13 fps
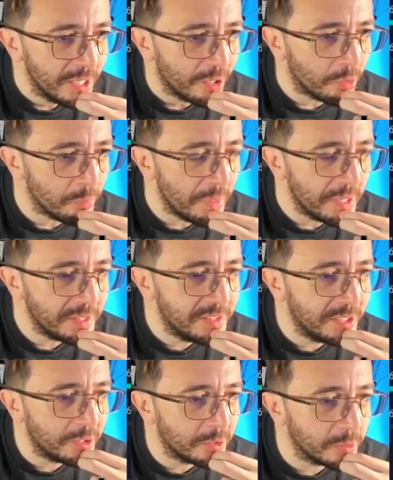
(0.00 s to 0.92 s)
Our
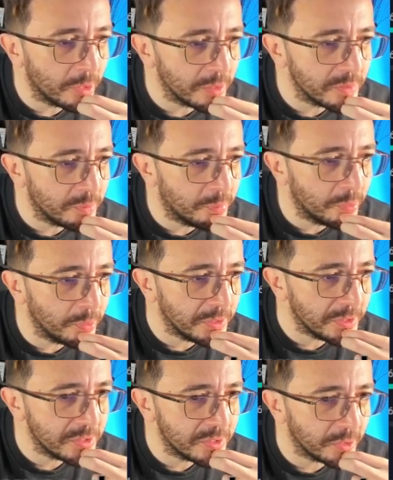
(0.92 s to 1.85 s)
MACD crossed
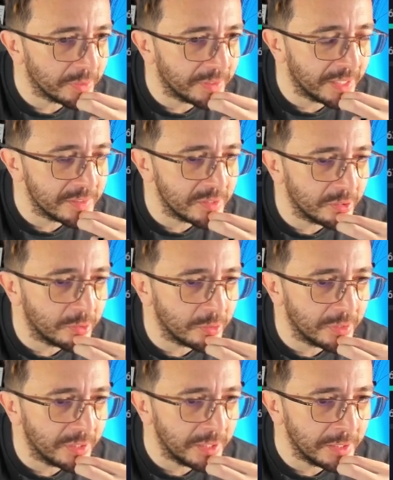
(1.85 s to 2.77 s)
bullish, so that's a
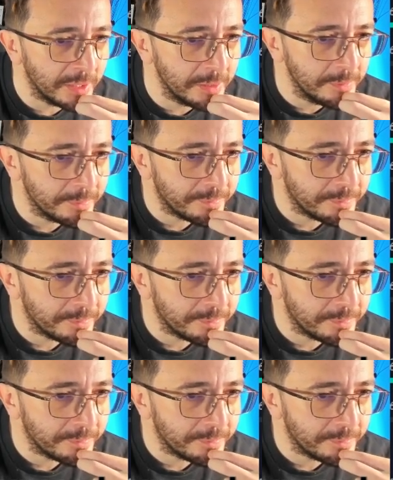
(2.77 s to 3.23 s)
good thing.